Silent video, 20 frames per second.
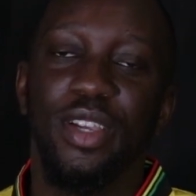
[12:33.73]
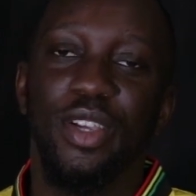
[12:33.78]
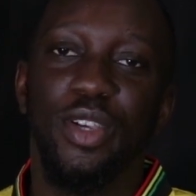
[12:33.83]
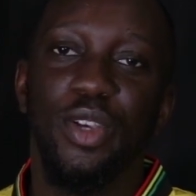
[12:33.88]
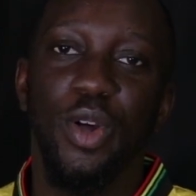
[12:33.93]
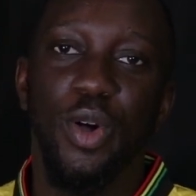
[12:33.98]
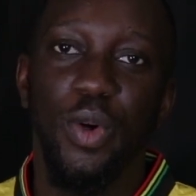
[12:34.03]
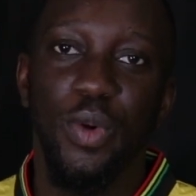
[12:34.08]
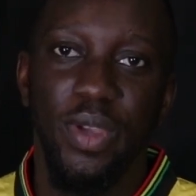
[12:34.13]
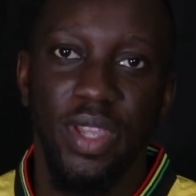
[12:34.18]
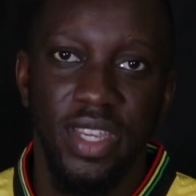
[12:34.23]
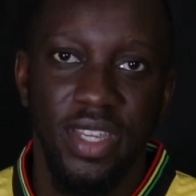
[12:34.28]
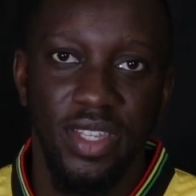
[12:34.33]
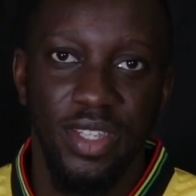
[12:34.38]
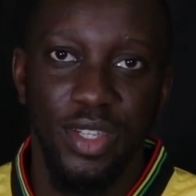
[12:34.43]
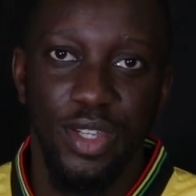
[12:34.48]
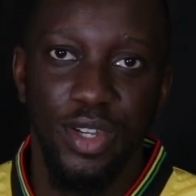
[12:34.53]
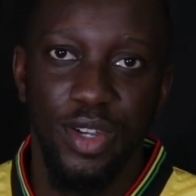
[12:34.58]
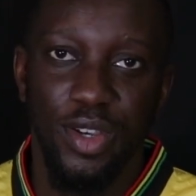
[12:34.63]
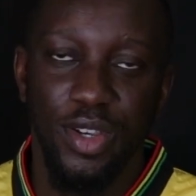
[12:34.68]
going,
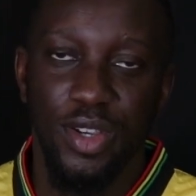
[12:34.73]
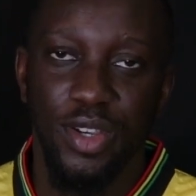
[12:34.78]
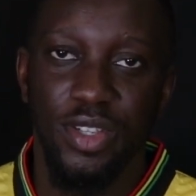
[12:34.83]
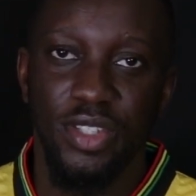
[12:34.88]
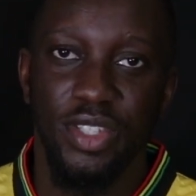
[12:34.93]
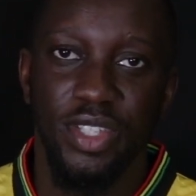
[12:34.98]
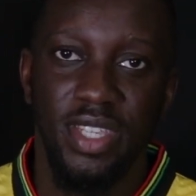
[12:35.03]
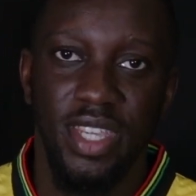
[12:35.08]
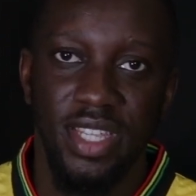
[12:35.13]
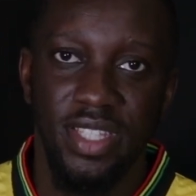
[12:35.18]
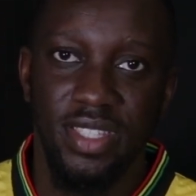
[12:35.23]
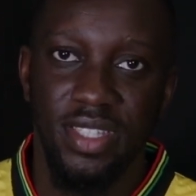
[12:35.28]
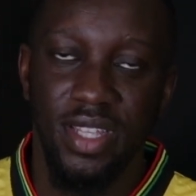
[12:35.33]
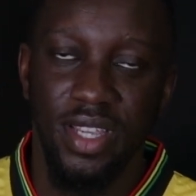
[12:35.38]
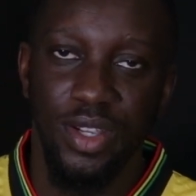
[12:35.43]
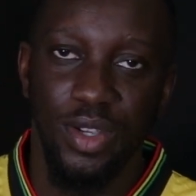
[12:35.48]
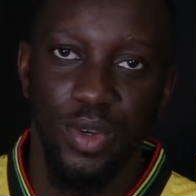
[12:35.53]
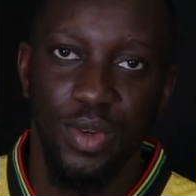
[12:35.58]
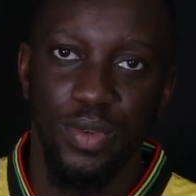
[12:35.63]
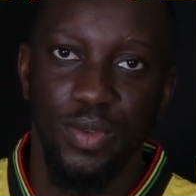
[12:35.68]
you don't conjugate the
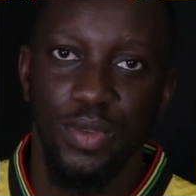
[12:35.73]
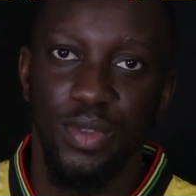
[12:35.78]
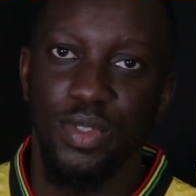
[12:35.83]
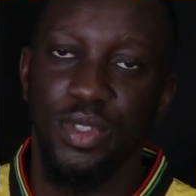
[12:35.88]
go.